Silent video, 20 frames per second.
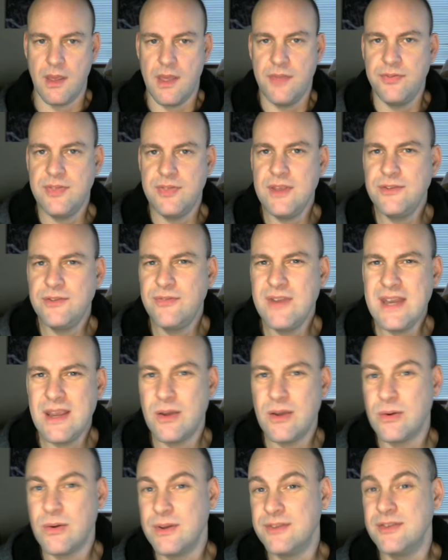This
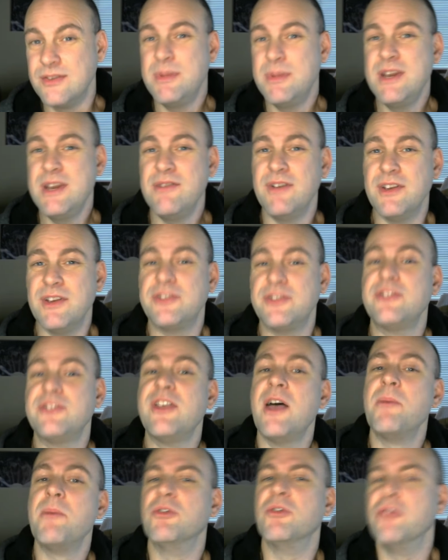video is a bit of a
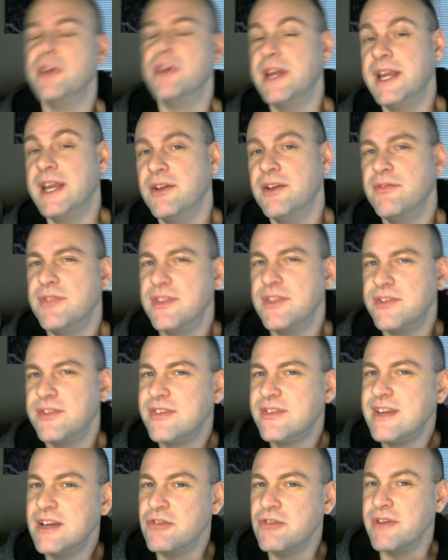summary of the
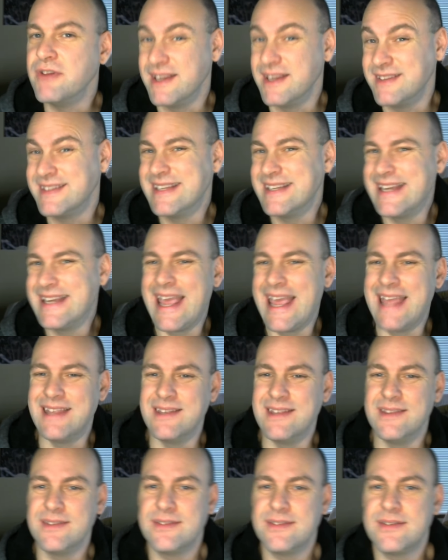series It
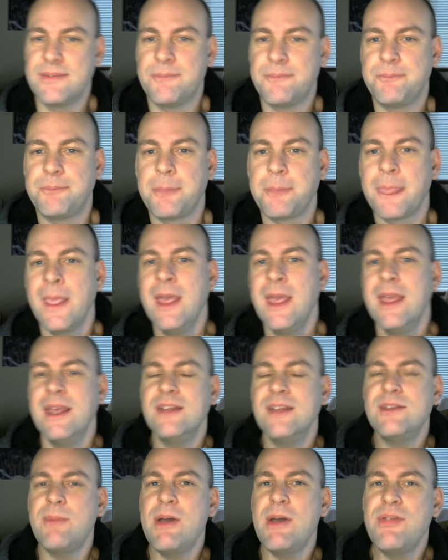Ends.
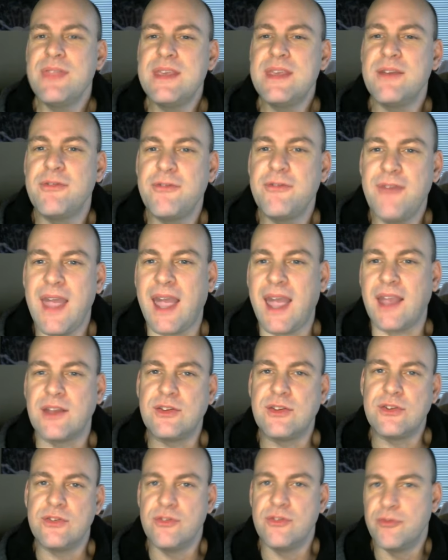It's about the
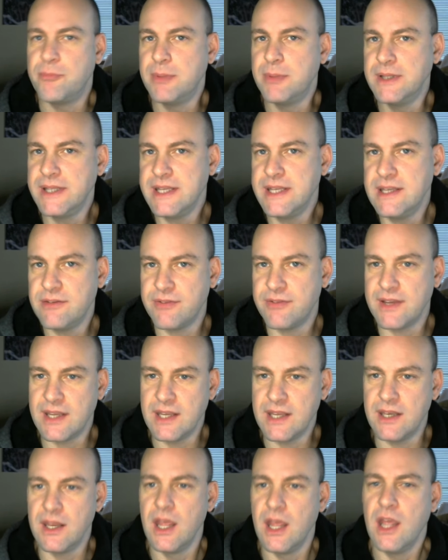effects of believing
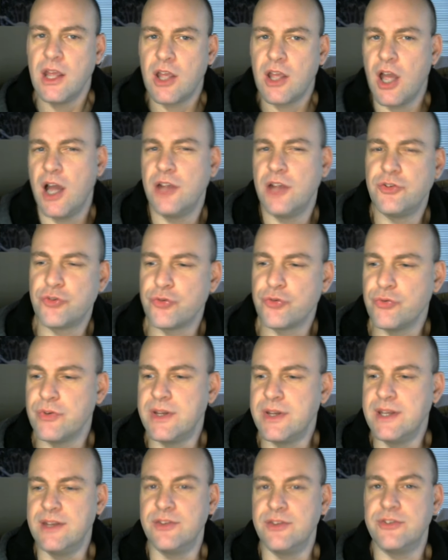in
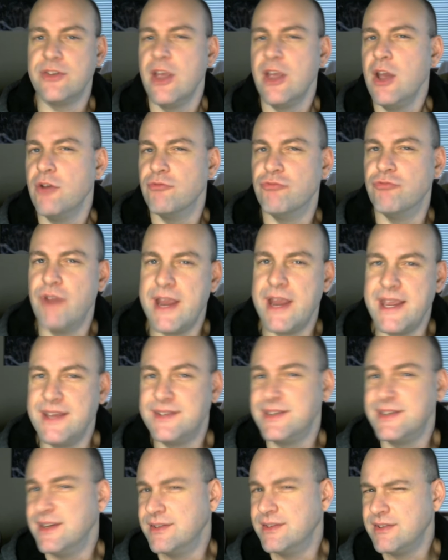countries,
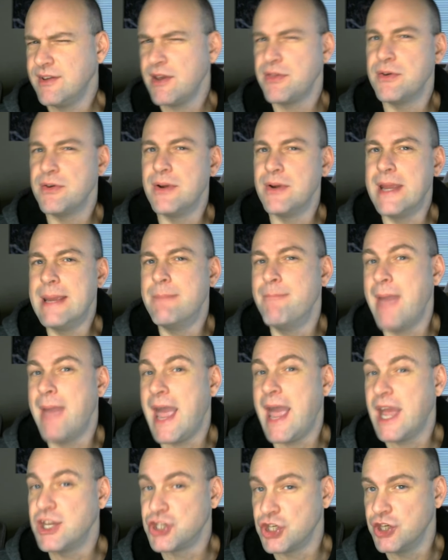races, and other
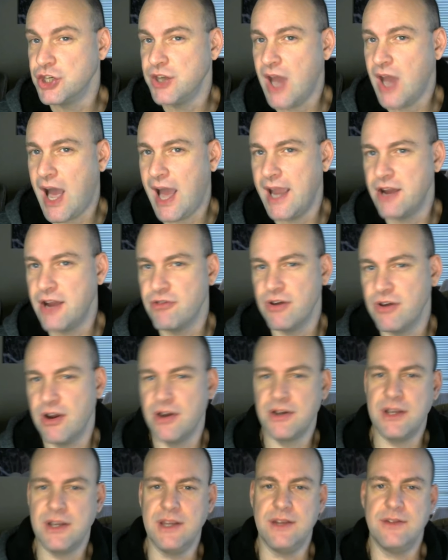imagined
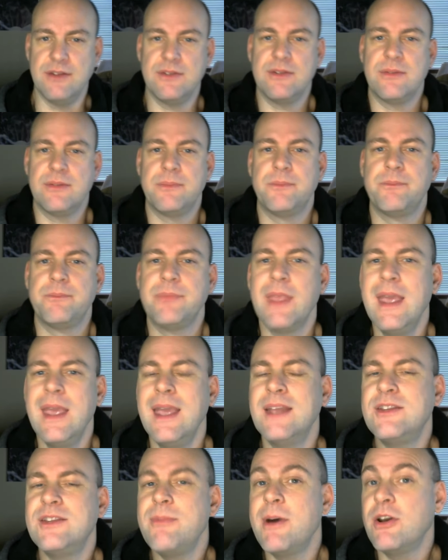hierarchies.
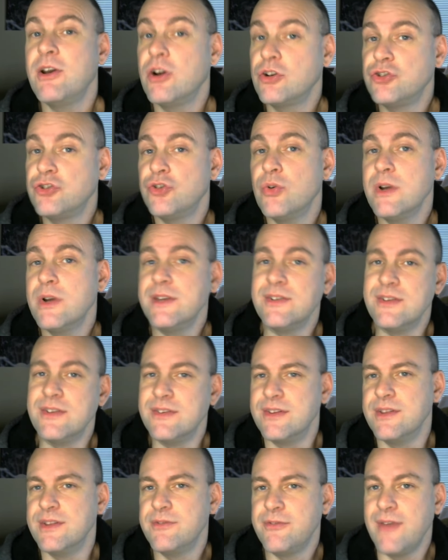It's about our choices
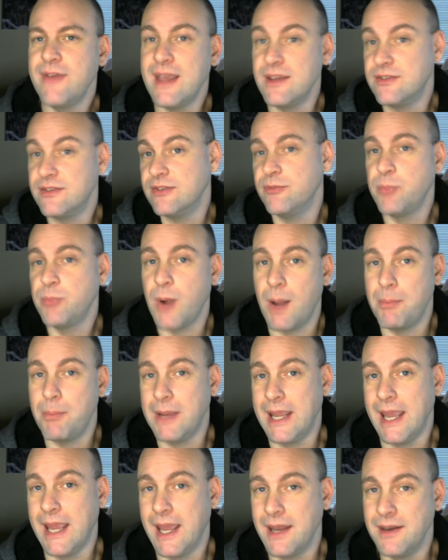in the face of
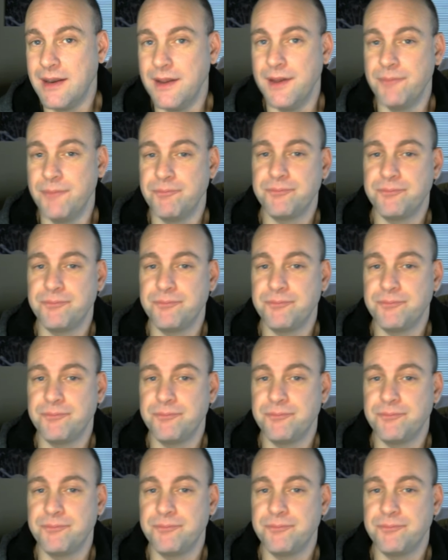propaganda.